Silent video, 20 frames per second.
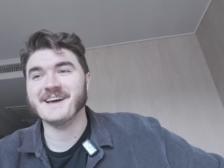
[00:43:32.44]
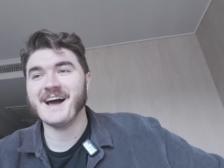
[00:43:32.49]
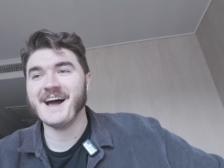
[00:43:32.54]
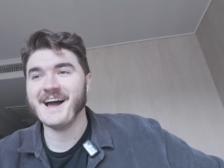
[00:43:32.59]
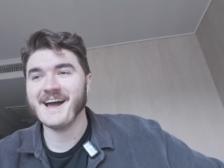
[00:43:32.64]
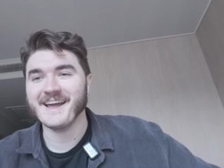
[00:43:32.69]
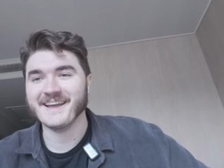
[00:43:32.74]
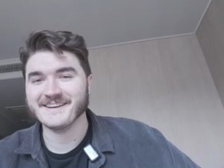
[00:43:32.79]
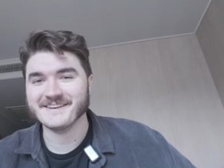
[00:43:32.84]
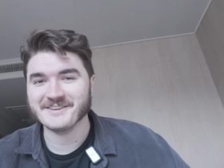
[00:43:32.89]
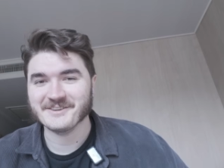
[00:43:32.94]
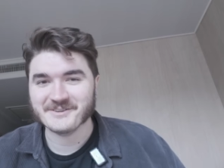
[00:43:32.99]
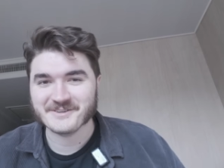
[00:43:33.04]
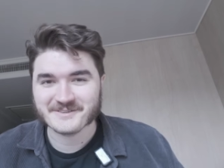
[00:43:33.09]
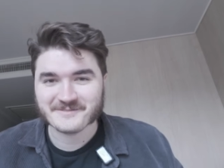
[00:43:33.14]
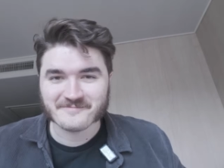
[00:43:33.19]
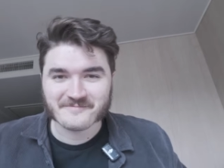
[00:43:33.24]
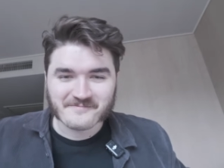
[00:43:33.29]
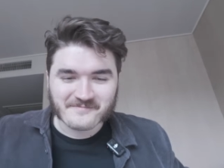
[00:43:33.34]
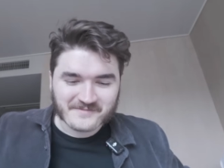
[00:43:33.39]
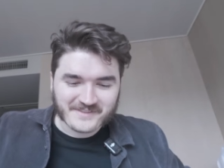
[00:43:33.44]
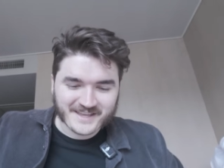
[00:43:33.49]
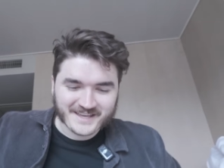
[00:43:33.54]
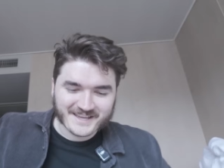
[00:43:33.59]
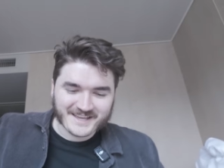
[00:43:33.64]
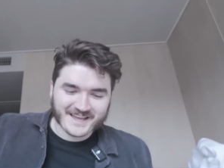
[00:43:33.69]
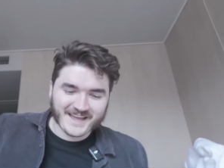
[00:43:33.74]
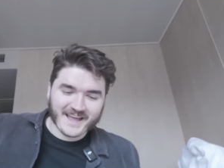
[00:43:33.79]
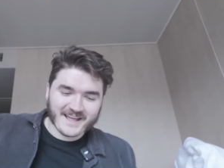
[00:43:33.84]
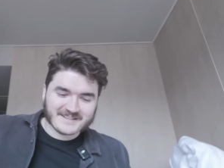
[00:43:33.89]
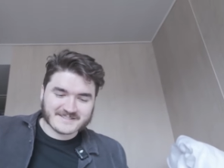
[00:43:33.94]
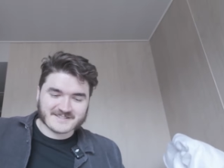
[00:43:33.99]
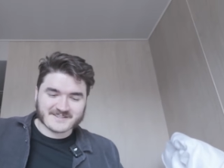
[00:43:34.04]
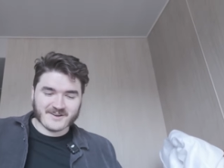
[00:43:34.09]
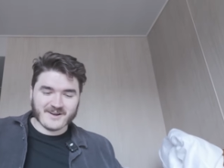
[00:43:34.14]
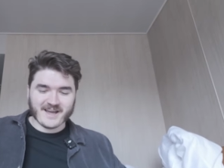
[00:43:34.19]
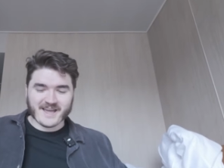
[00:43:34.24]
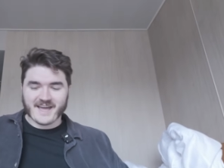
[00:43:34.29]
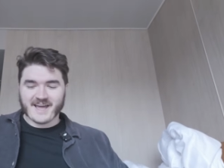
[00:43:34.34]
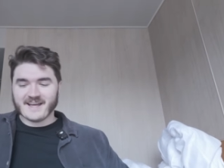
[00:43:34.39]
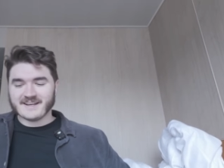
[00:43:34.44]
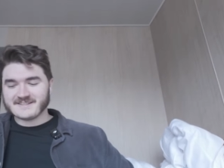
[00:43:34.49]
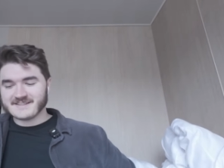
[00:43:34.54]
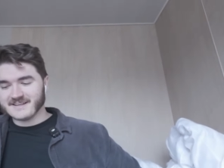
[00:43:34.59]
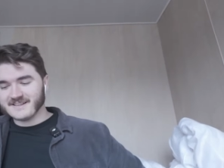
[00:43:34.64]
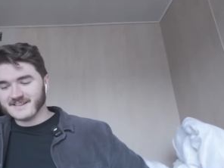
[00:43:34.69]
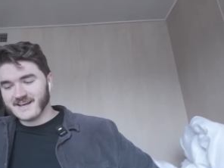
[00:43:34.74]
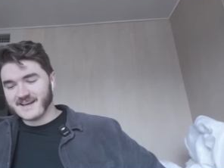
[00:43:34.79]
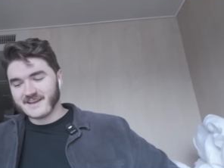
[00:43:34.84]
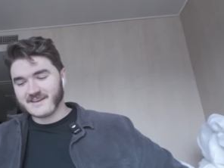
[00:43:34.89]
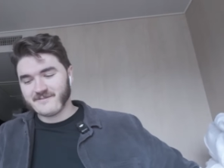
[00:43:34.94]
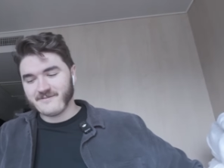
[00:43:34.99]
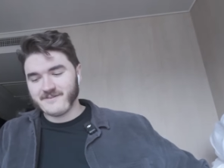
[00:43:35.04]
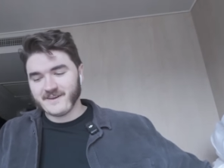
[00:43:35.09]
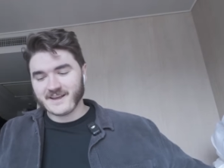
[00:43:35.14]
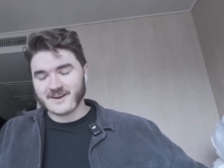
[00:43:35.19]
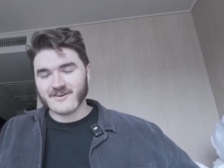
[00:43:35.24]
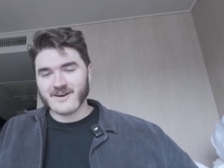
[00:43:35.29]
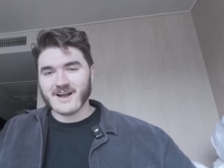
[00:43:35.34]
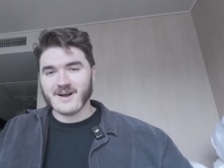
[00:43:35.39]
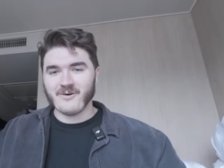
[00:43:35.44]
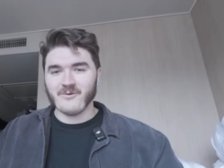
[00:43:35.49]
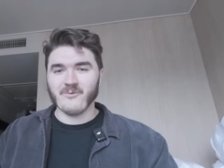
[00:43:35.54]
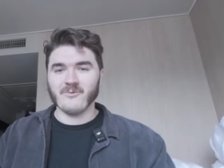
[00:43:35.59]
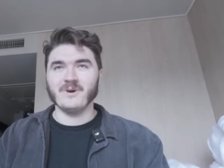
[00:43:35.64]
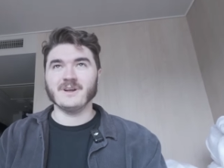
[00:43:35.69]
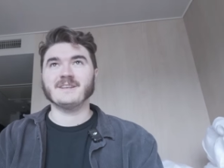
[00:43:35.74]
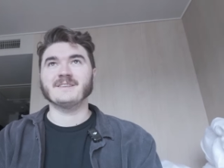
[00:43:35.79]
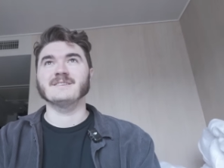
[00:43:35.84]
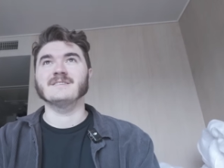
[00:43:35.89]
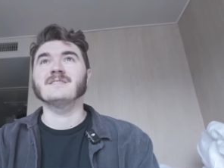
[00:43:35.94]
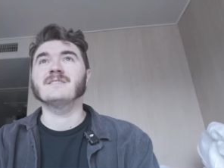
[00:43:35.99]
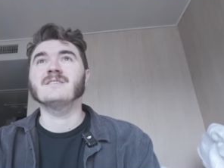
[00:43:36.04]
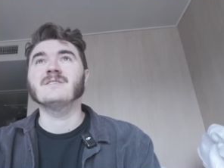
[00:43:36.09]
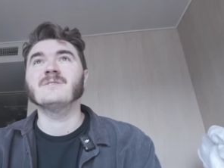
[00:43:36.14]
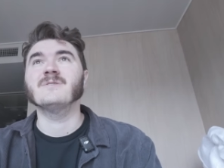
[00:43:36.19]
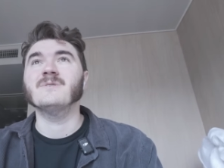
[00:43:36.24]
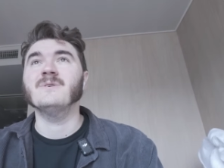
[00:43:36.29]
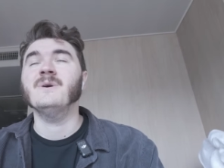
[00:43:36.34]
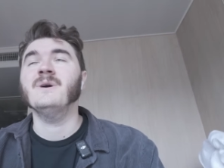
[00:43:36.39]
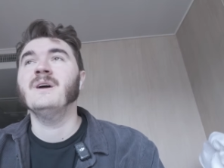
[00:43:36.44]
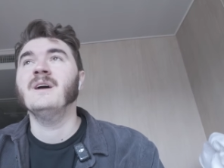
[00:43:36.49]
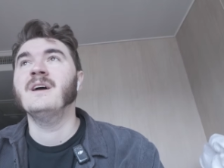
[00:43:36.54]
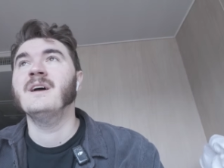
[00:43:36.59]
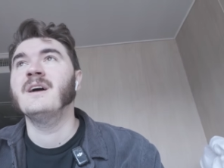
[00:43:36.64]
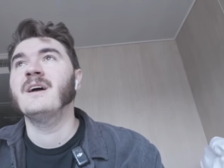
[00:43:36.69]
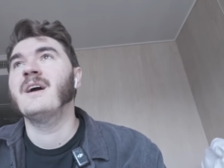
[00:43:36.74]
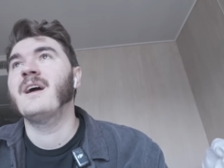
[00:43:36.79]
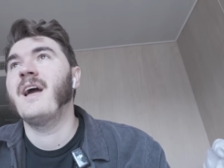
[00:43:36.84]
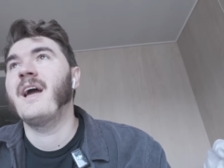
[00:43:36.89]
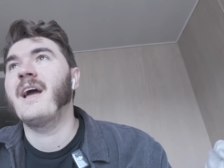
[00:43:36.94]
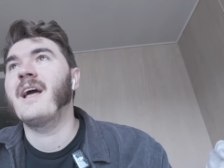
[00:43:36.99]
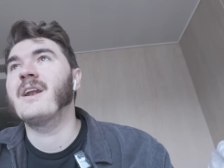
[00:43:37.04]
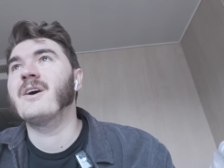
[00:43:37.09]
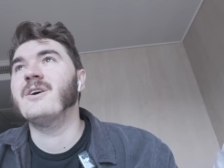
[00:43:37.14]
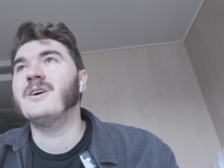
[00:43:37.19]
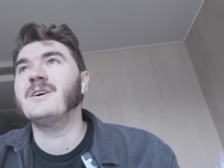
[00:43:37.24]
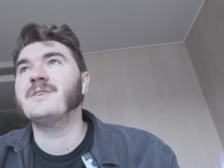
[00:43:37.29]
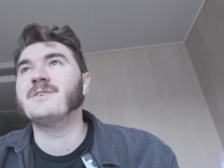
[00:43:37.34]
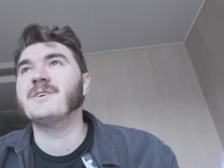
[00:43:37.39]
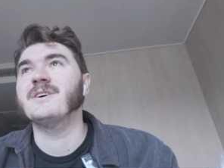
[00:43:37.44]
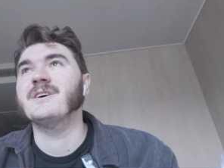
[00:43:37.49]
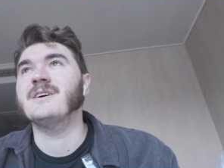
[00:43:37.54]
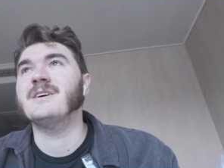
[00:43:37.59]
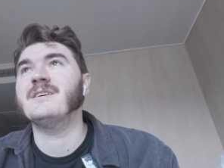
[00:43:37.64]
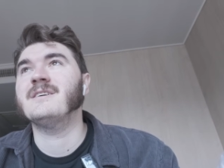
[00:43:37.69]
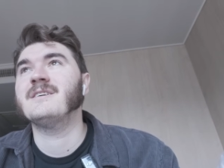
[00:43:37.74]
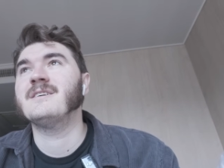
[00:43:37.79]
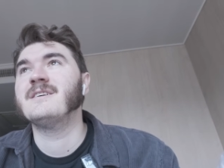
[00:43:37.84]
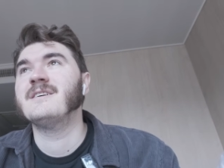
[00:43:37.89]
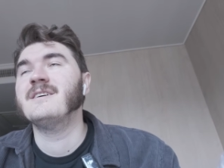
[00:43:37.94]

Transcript: die, dude. Oh. And so I had to like figure out what to do, and all the